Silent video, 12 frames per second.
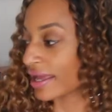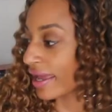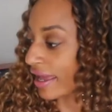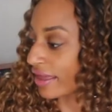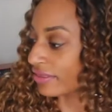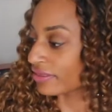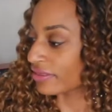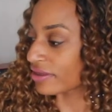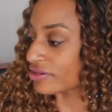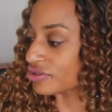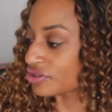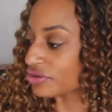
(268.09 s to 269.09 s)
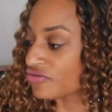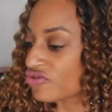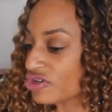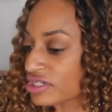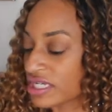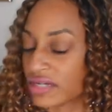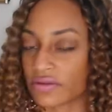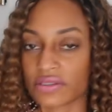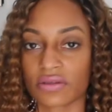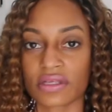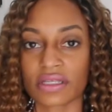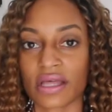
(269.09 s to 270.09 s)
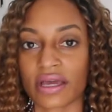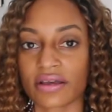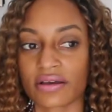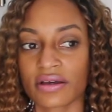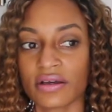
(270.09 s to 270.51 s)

and the 214 was only like